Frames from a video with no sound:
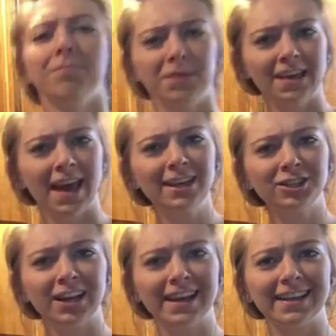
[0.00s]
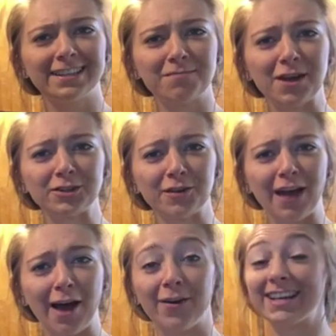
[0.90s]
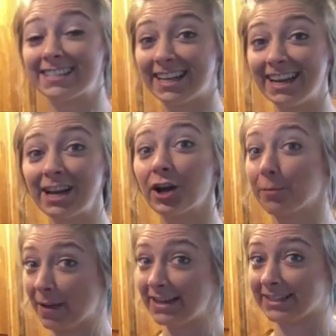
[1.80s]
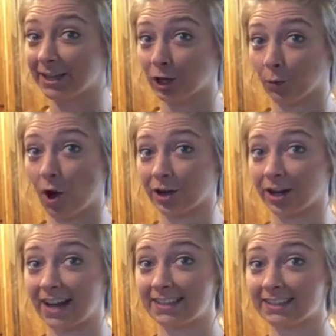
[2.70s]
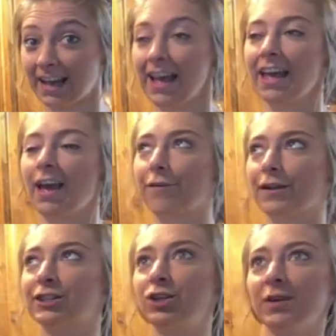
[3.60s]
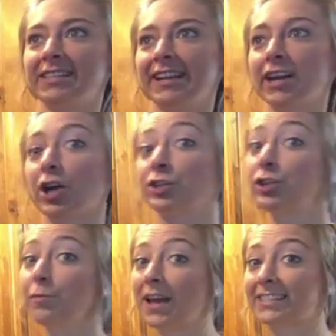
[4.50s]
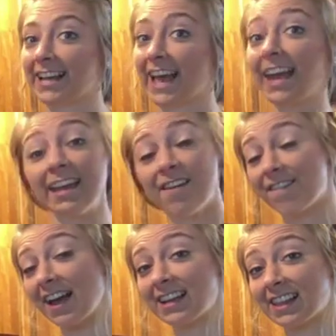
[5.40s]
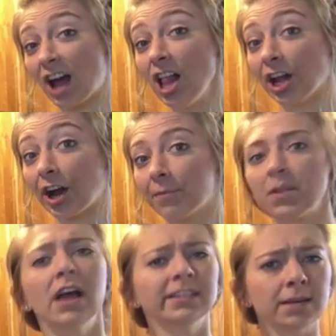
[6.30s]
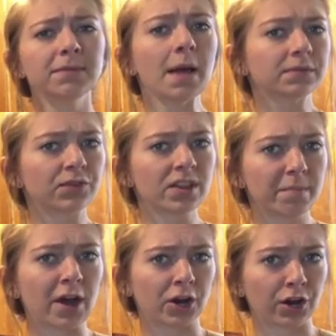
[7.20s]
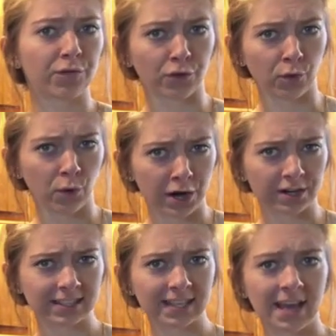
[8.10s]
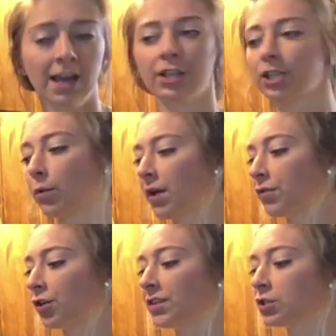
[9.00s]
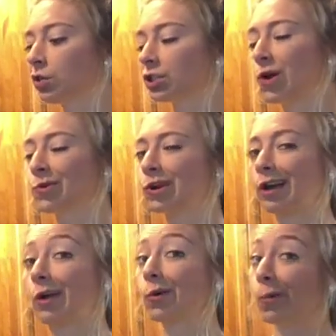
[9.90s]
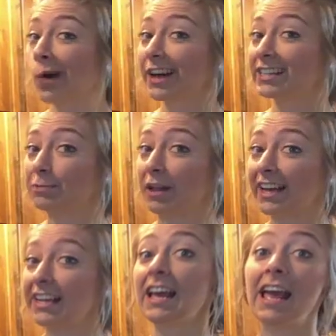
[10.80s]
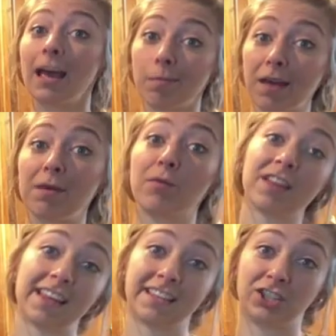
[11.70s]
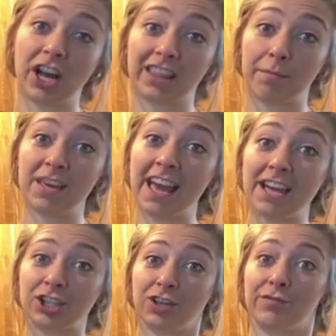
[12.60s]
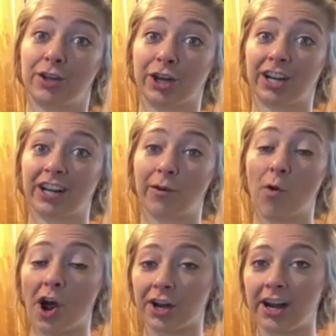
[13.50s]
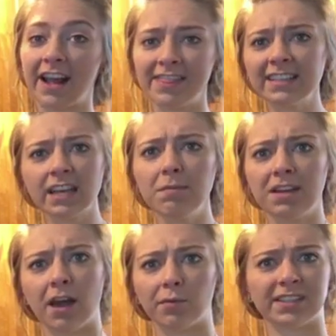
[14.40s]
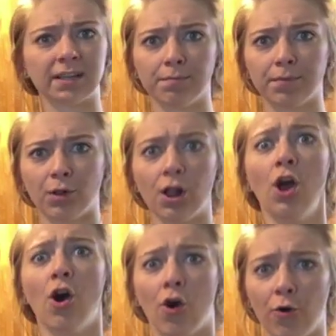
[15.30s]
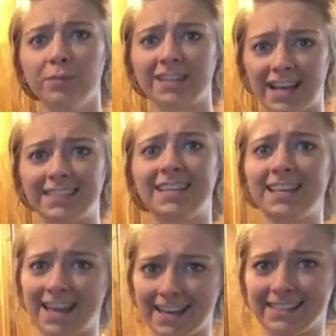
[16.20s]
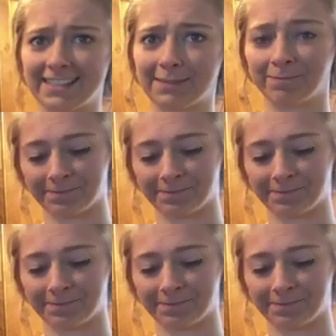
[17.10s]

pH is the measure of how acidic or basic your water is. If it's too acidic or too basic, it can affect the color, sometimes for the better or for the worse. So if your results don't turn out quite as planned, it may be worth it to check the pH of your water. And this can be done with simple home testing kits.